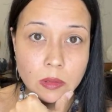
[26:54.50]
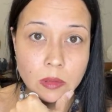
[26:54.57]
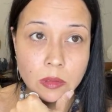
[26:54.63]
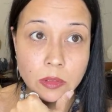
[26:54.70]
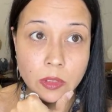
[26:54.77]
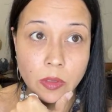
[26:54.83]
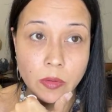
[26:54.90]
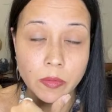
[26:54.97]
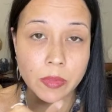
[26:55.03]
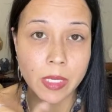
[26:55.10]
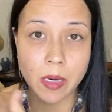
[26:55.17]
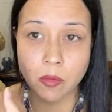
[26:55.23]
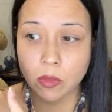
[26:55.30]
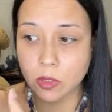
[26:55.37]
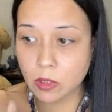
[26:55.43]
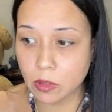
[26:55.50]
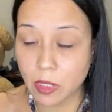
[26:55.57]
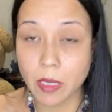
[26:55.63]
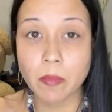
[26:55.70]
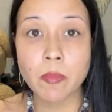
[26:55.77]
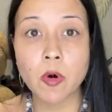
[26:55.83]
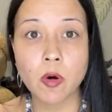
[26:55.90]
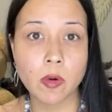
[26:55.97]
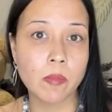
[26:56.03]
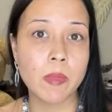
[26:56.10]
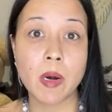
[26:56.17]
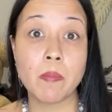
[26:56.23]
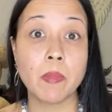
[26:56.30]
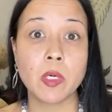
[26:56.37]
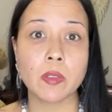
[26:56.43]
So that was like part of my
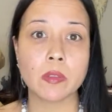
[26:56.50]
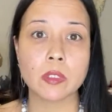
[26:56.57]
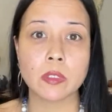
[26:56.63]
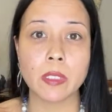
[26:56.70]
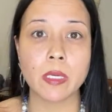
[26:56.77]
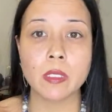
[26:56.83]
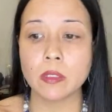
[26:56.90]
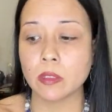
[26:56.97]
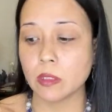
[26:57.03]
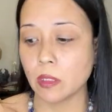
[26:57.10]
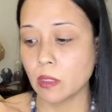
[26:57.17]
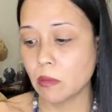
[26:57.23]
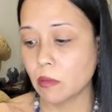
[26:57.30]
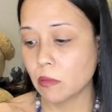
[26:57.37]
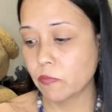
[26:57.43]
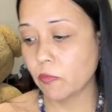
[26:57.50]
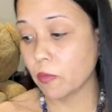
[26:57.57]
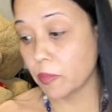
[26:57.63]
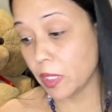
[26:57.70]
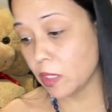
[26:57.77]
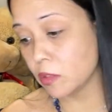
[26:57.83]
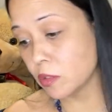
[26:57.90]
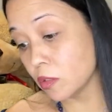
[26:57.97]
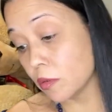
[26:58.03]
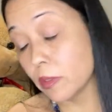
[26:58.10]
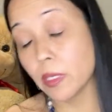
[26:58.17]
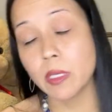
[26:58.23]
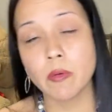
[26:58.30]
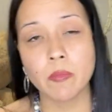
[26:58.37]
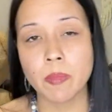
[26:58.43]
mother's legacy for me to do to
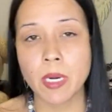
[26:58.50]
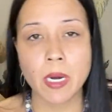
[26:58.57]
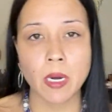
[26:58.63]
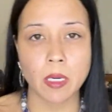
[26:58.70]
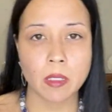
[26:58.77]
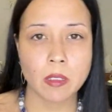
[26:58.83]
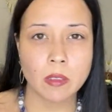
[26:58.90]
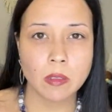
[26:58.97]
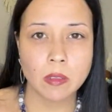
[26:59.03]
give back.